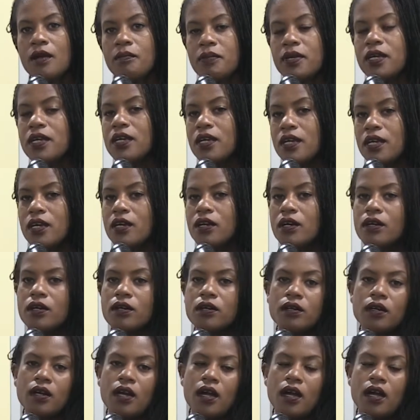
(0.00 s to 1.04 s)
Being
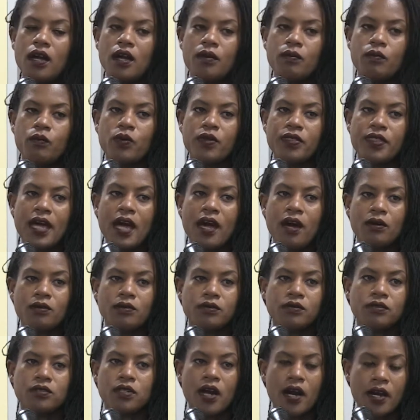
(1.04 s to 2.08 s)
here
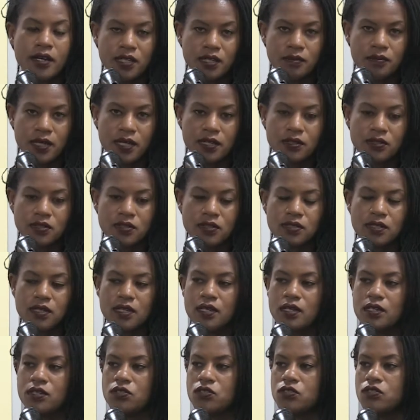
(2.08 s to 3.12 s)
without documents
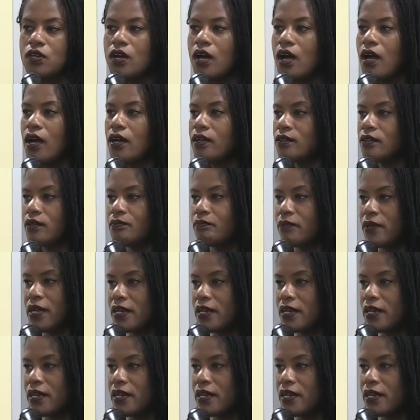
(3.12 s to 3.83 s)
is not